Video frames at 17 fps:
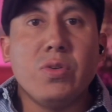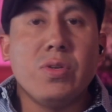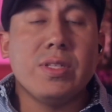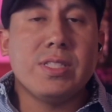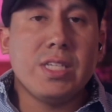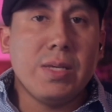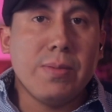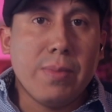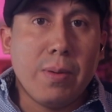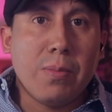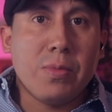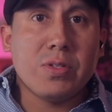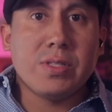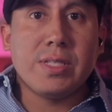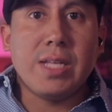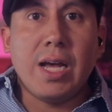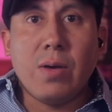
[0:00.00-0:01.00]
team
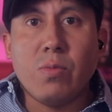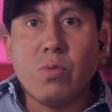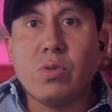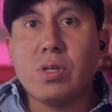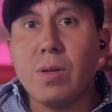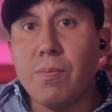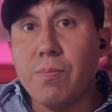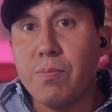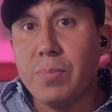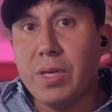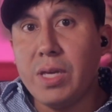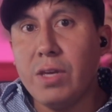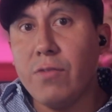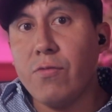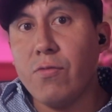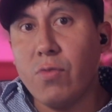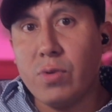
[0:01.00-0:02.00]
members that will compete
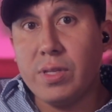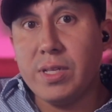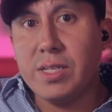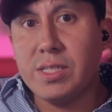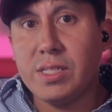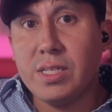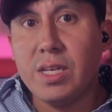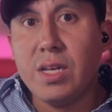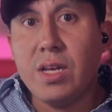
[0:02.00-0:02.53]
for this.